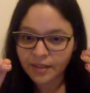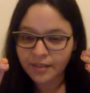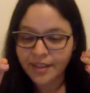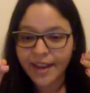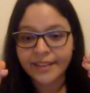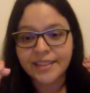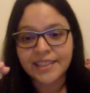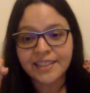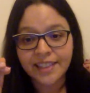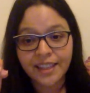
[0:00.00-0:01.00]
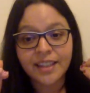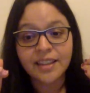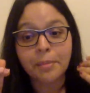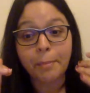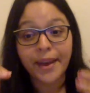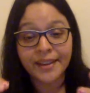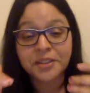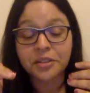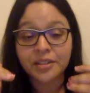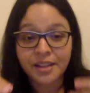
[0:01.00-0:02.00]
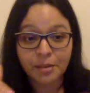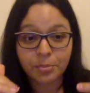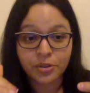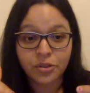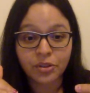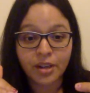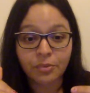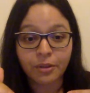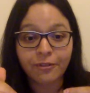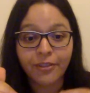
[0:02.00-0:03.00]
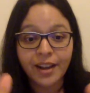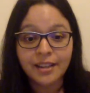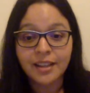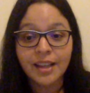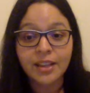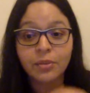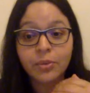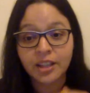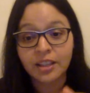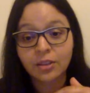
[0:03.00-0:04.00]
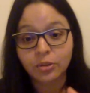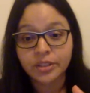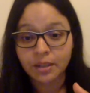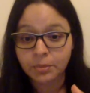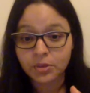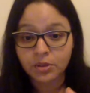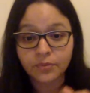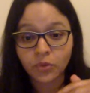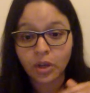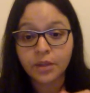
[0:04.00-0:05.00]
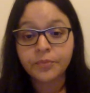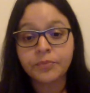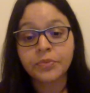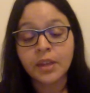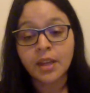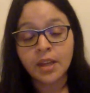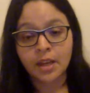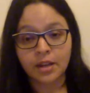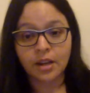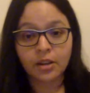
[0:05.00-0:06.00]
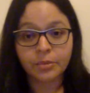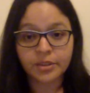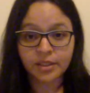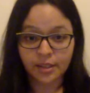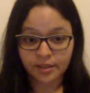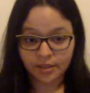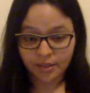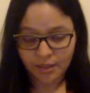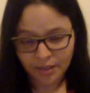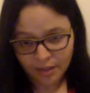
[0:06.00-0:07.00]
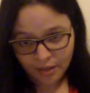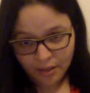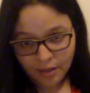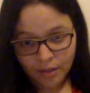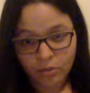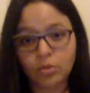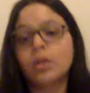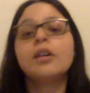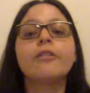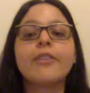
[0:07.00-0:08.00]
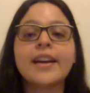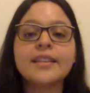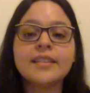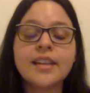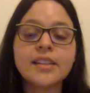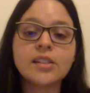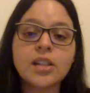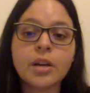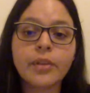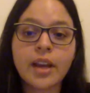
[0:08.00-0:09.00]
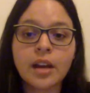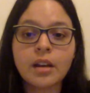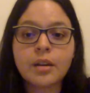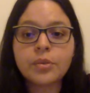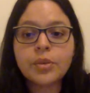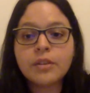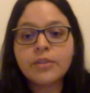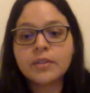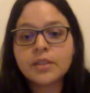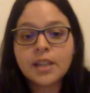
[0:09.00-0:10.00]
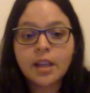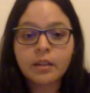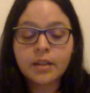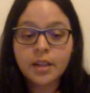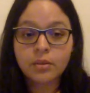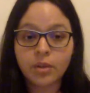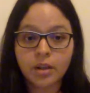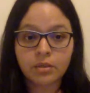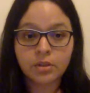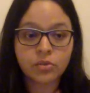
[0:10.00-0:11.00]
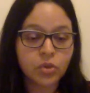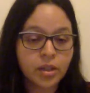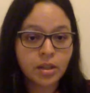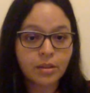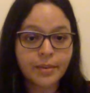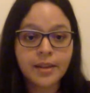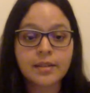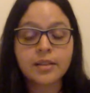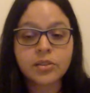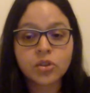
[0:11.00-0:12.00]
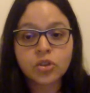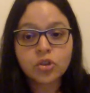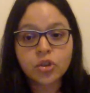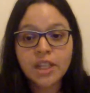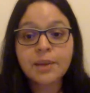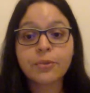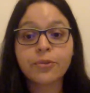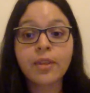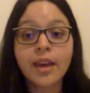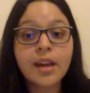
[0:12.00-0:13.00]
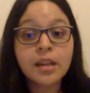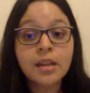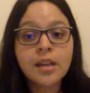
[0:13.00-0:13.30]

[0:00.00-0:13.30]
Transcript: that C depends on temperature, and we're finding it at a really low temperature, okay? Now number 6. Find the density of air at 350 Kelvin and 120 kilopascal. So there's no table for that.